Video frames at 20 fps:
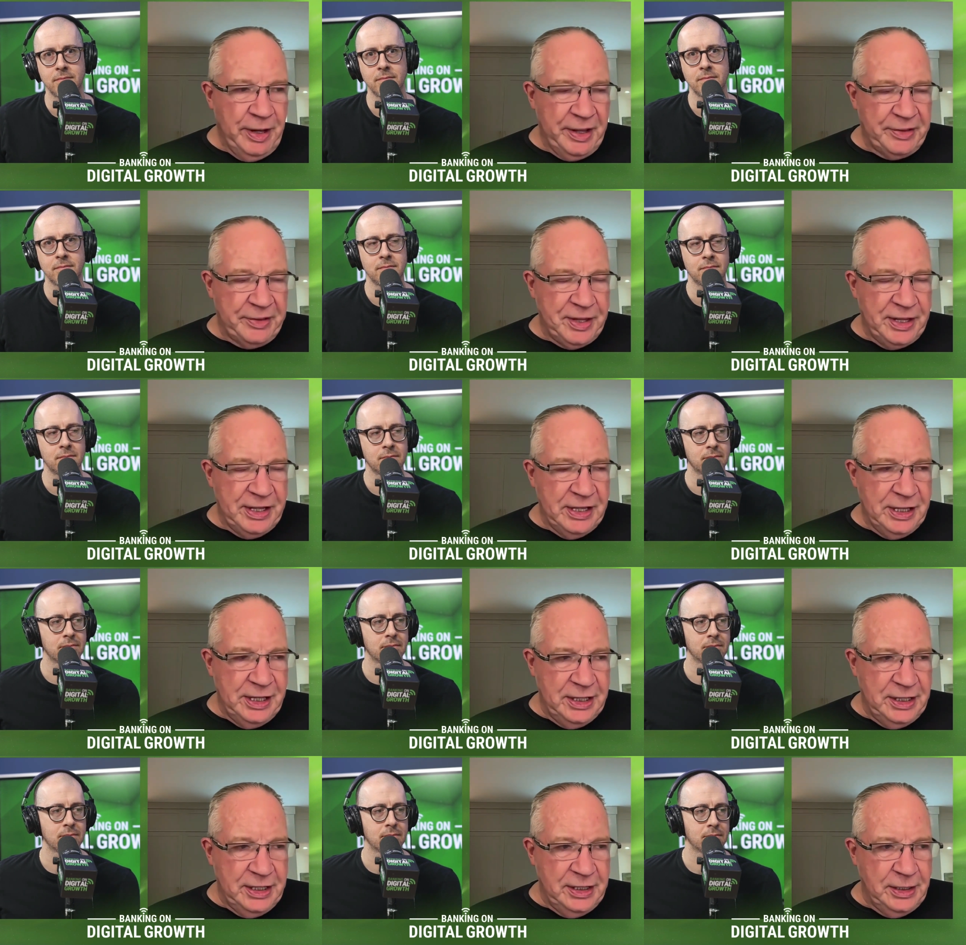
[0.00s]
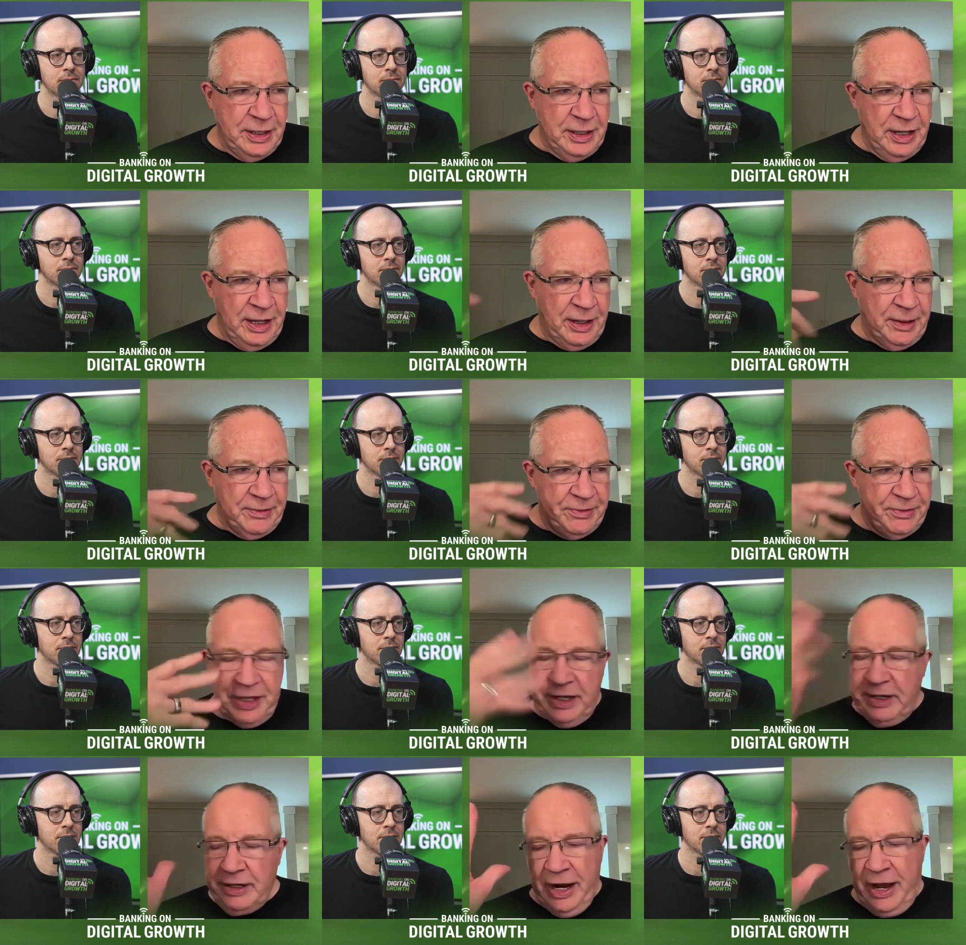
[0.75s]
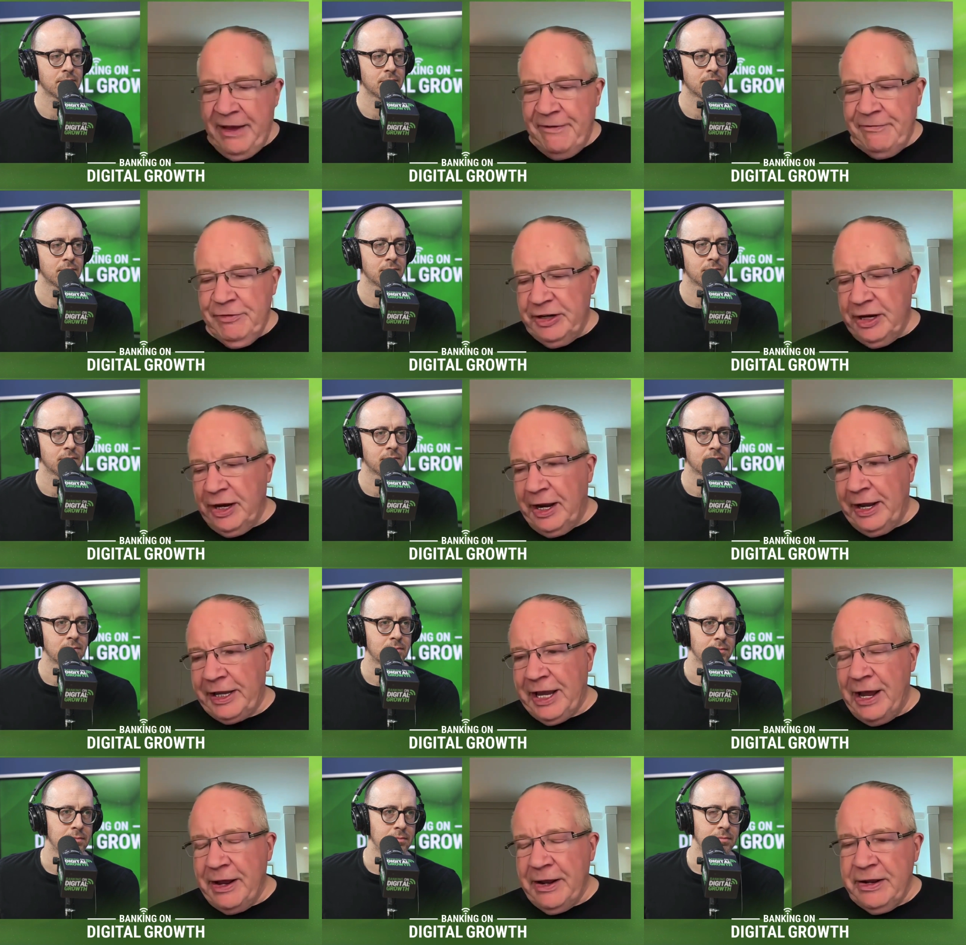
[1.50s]
Speaker 1: but the uh, thing I haven't,
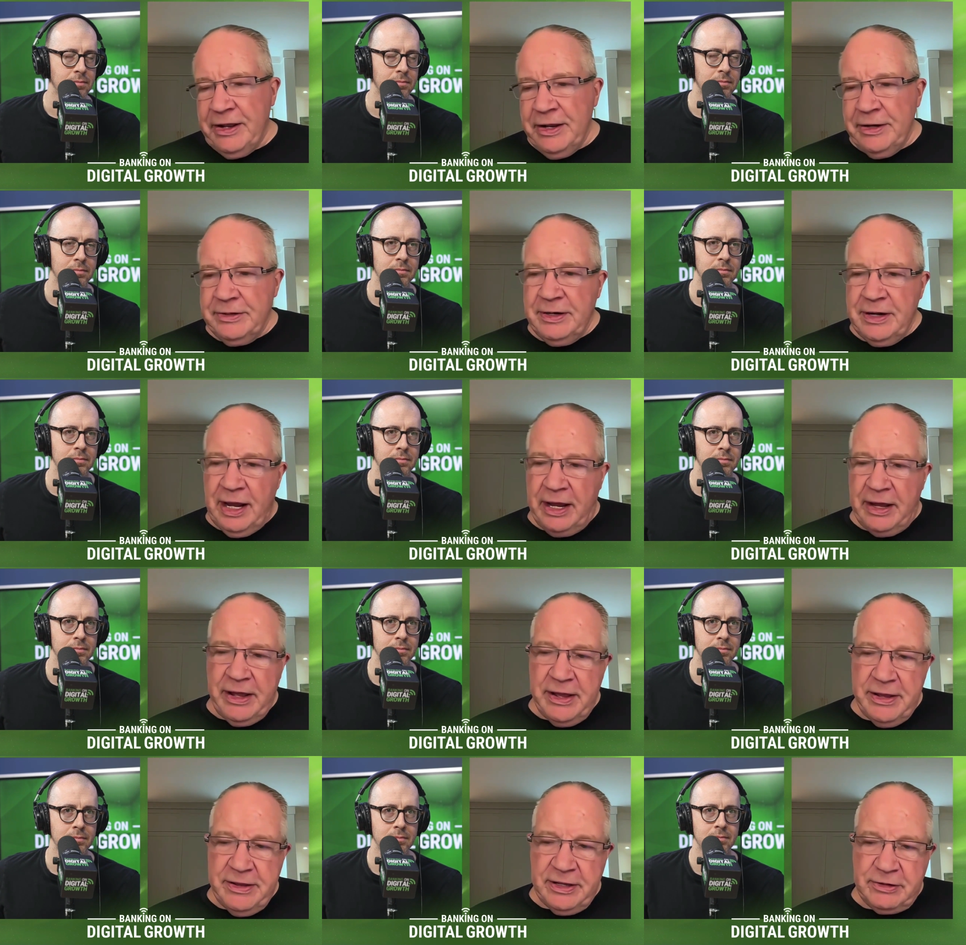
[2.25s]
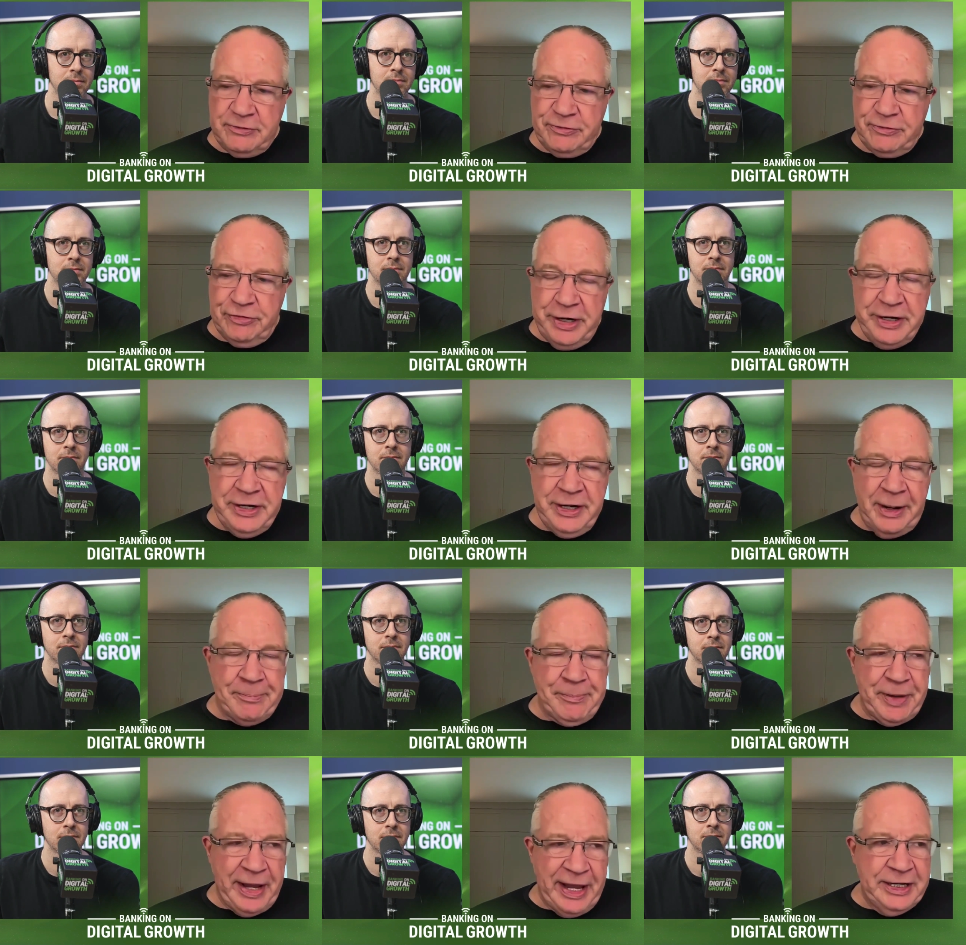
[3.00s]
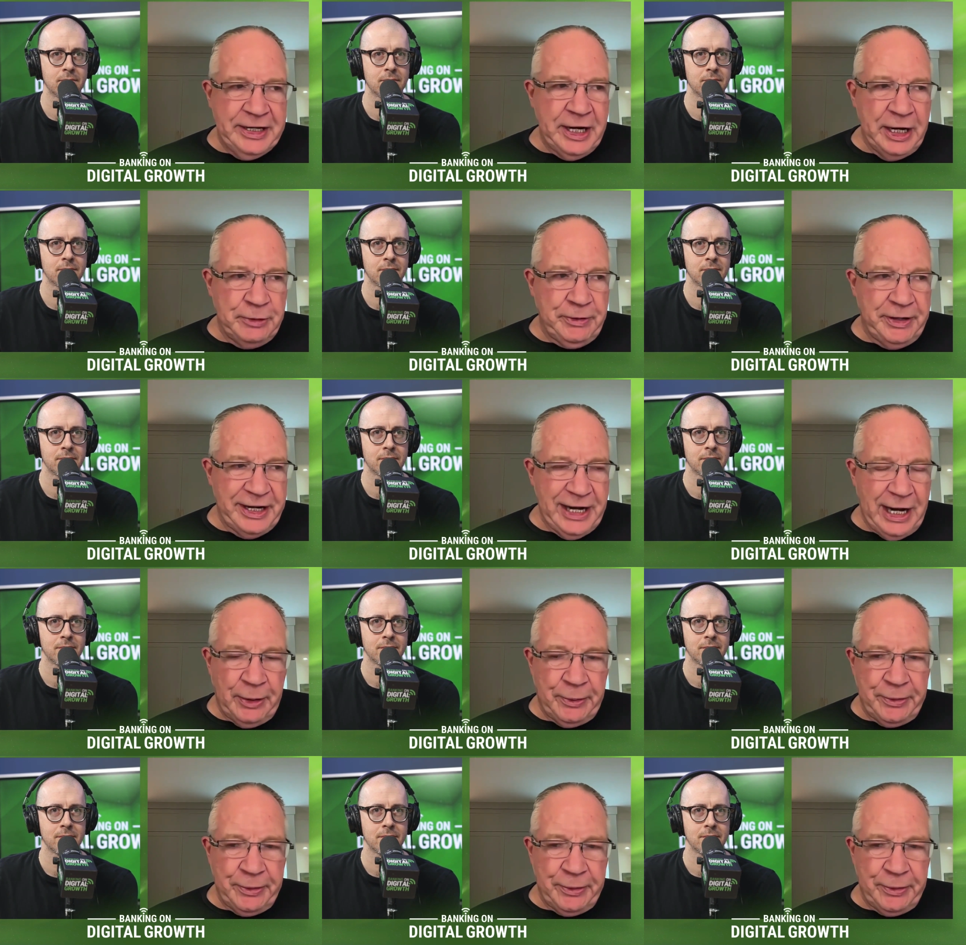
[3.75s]
I got, and I freed up 800